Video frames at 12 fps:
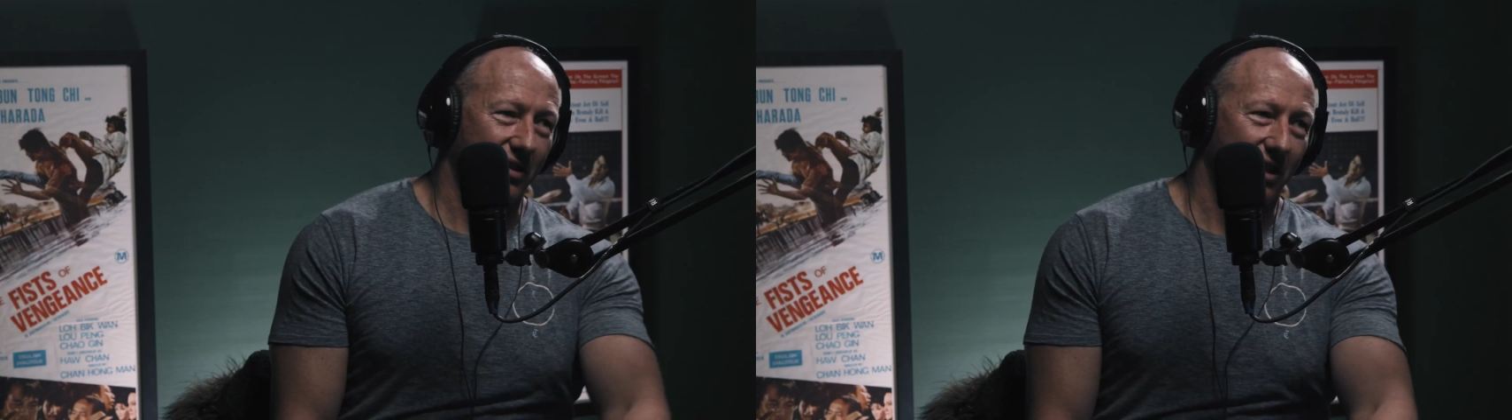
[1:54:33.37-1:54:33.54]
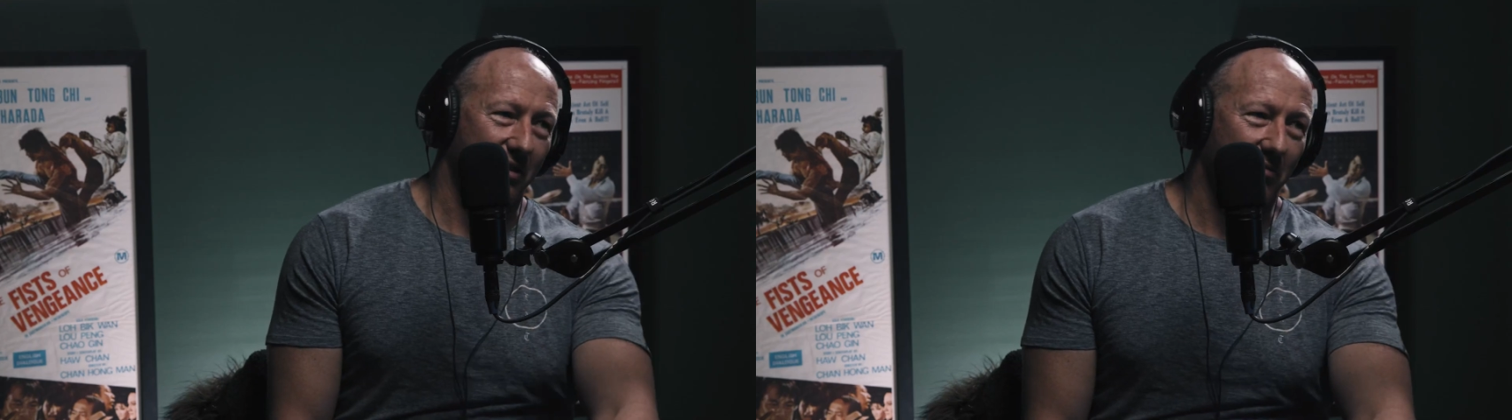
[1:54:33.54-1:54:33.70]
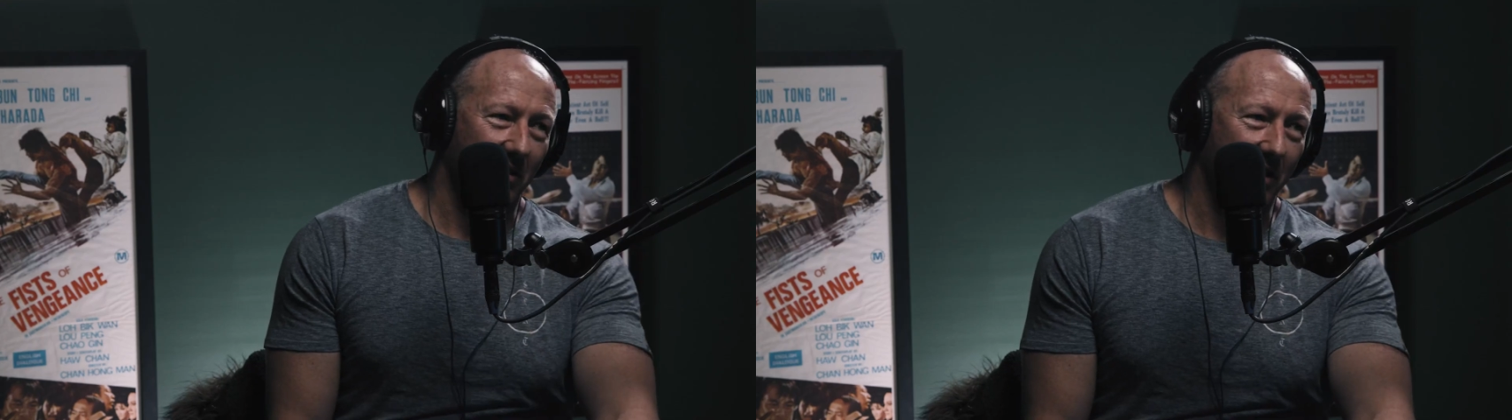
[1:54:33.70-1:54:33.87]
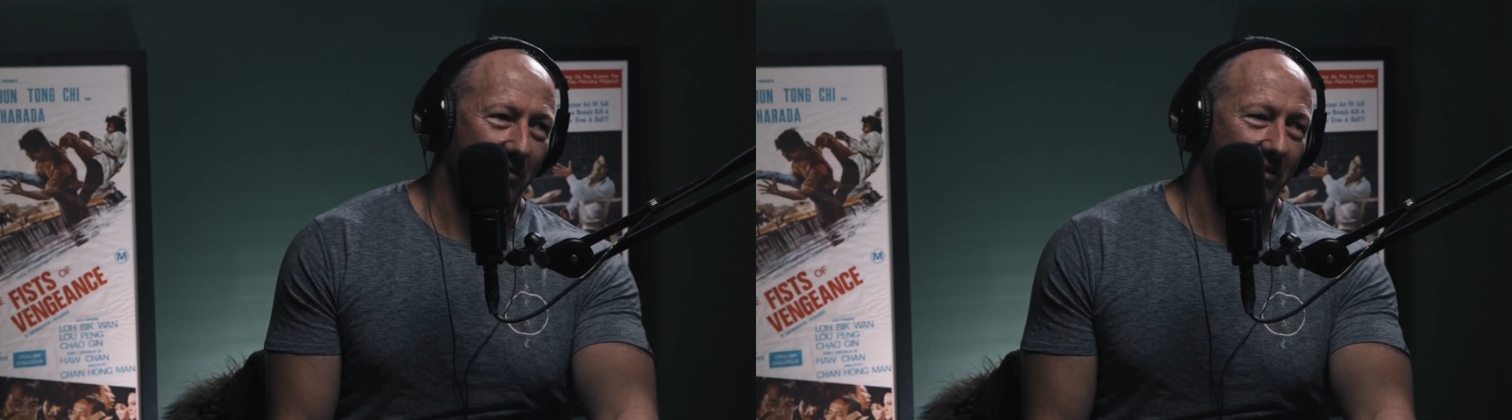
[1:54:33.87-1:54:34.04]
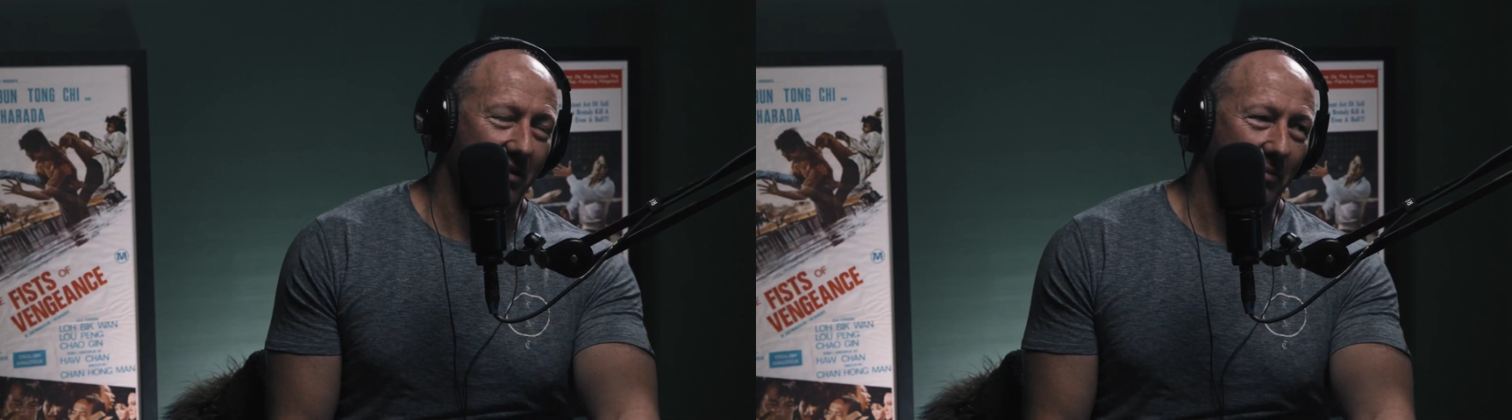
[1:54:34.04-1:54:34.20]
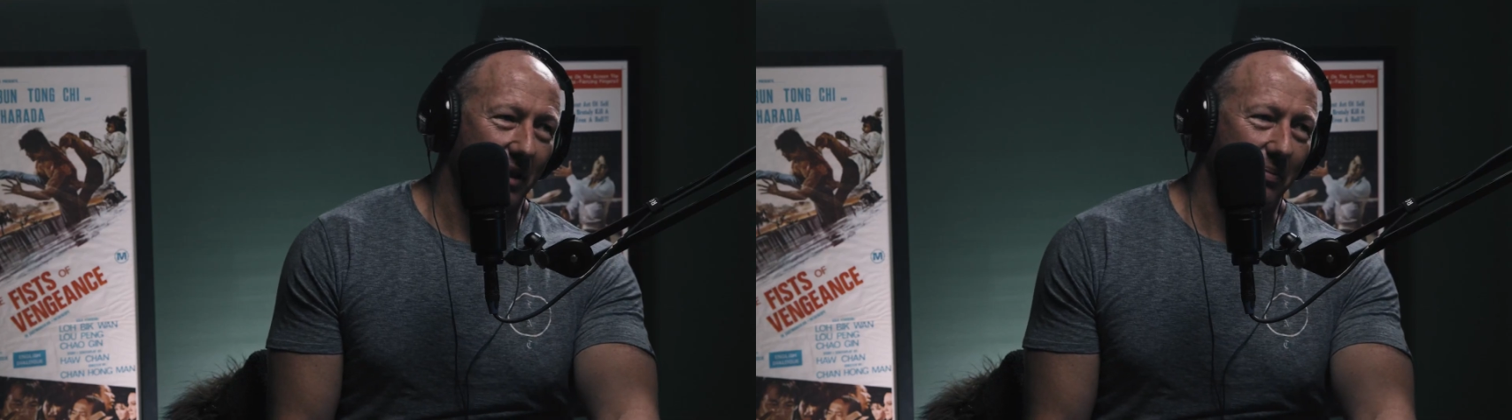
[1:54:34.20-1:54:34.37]
generally
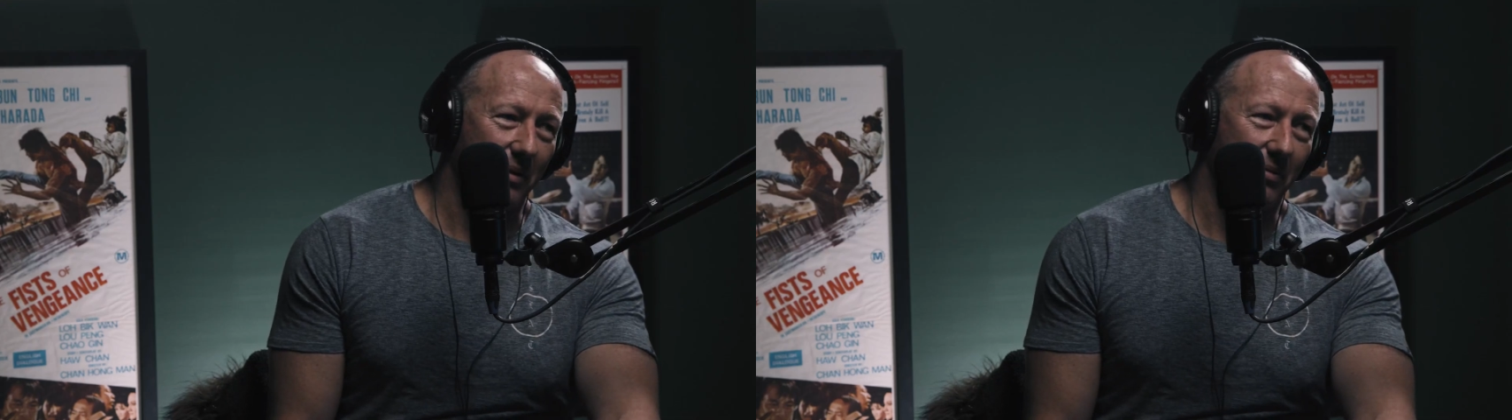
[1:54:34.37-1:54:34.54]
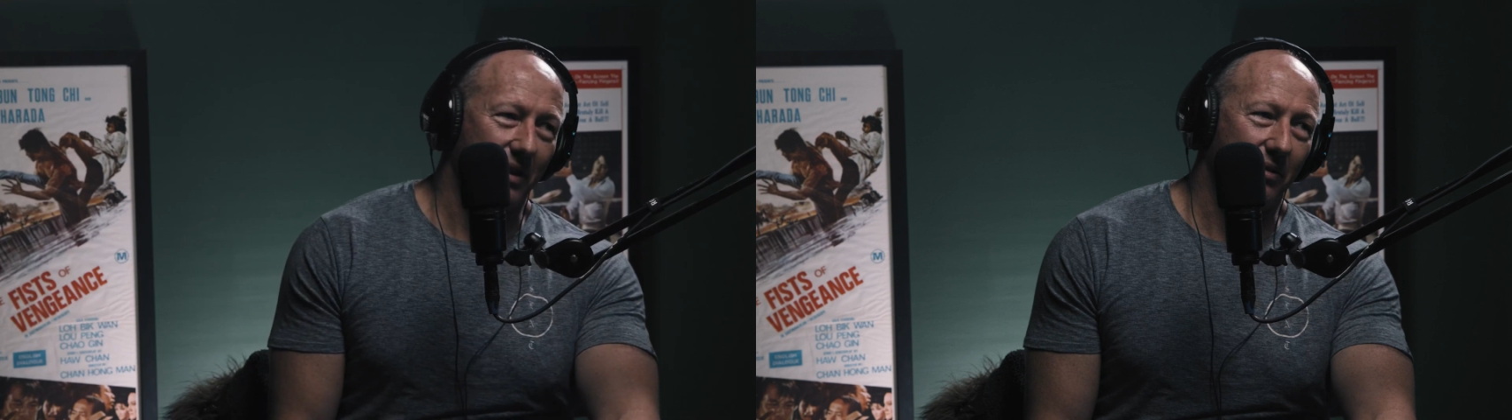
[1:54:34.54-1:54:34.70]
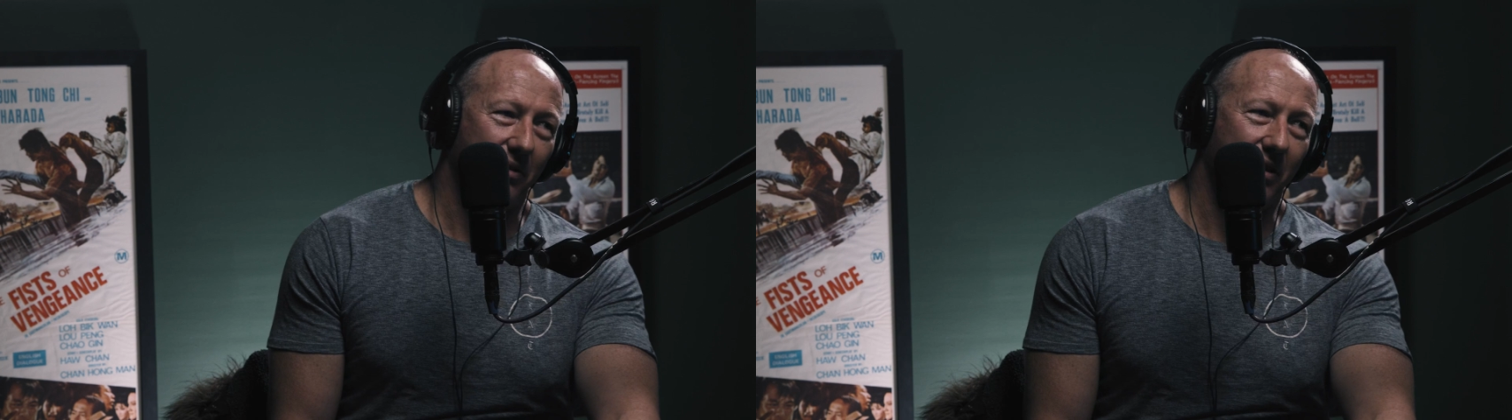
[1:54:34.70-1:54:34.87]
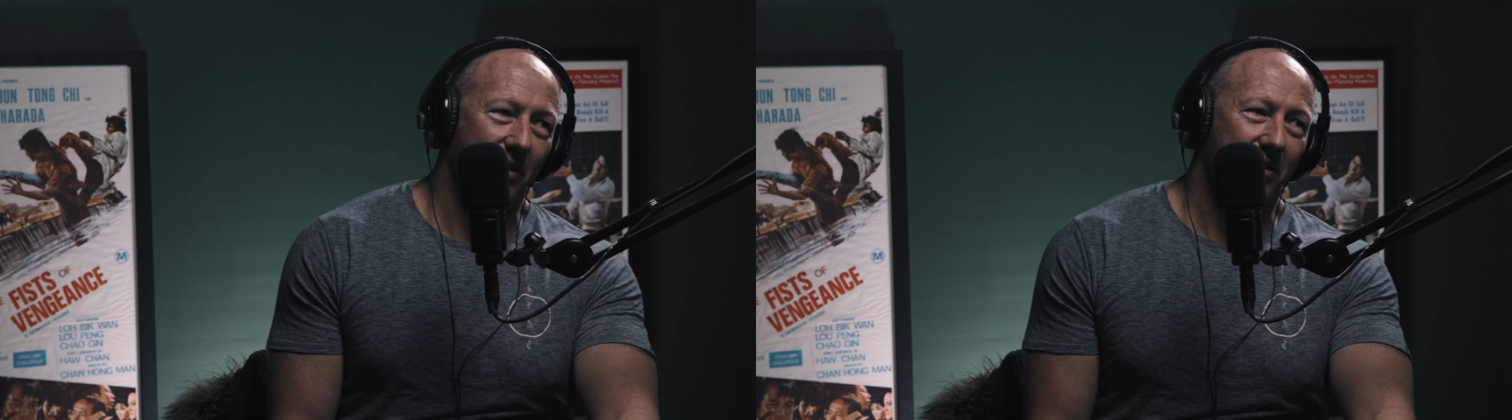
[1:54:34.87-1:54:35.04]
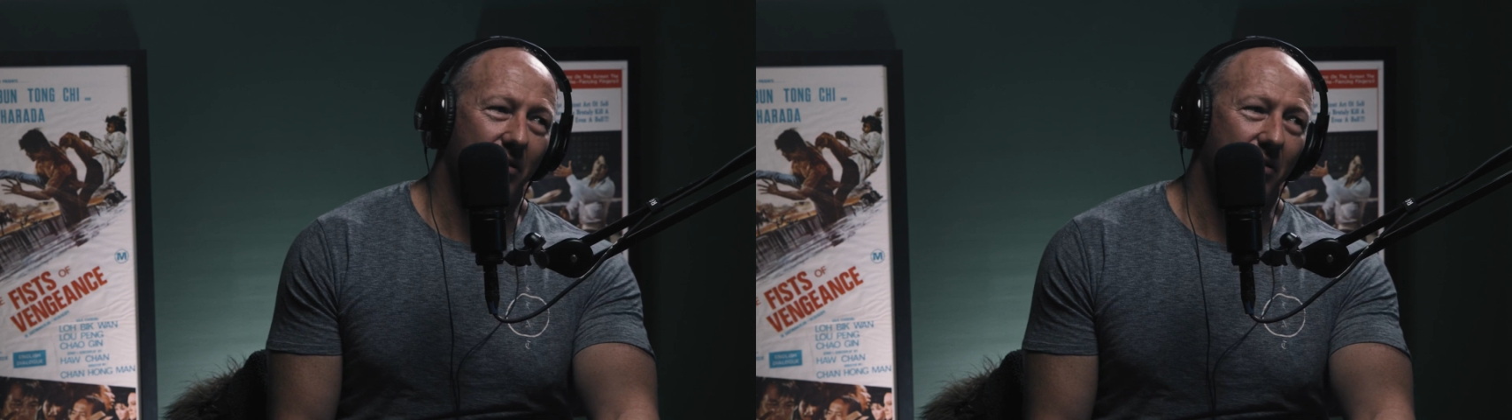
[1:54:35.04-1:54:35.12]
trying to make people healthier,